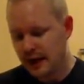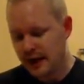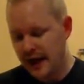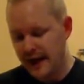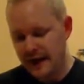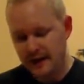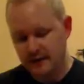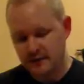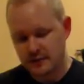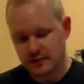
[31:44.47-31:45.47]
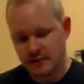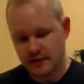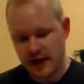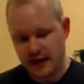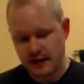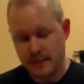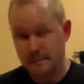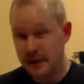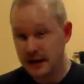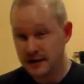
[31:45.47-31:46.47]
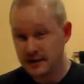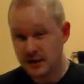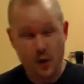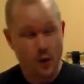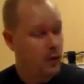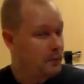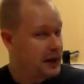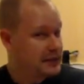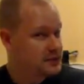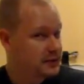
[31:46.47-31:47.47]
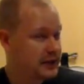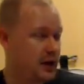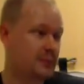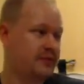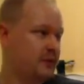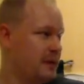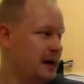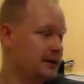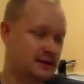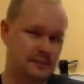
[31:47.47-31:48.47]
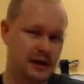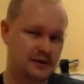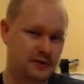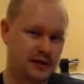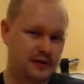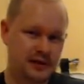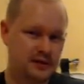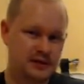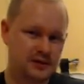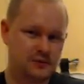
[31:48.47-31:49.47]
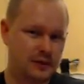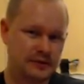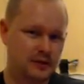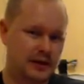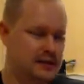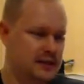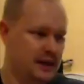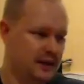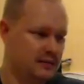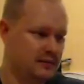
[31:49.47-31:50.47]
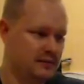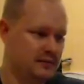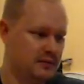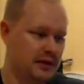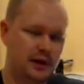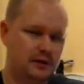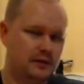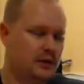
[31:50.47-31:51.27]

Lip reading: And then buttered or margarine. I prefer butter because margarine is just whipped grease, and no.